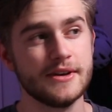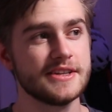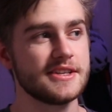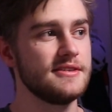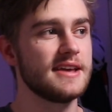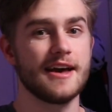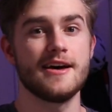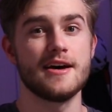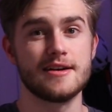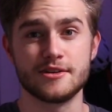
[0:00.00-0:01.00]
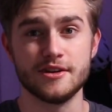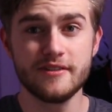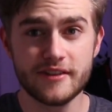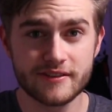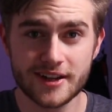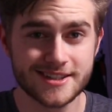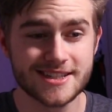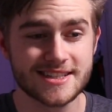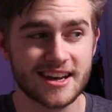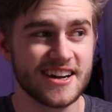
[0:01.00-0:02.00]
So you get a good view of London
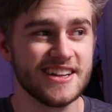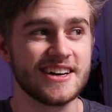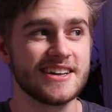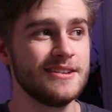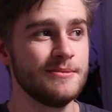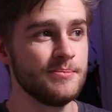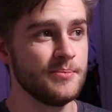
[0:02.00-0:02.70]
skyline,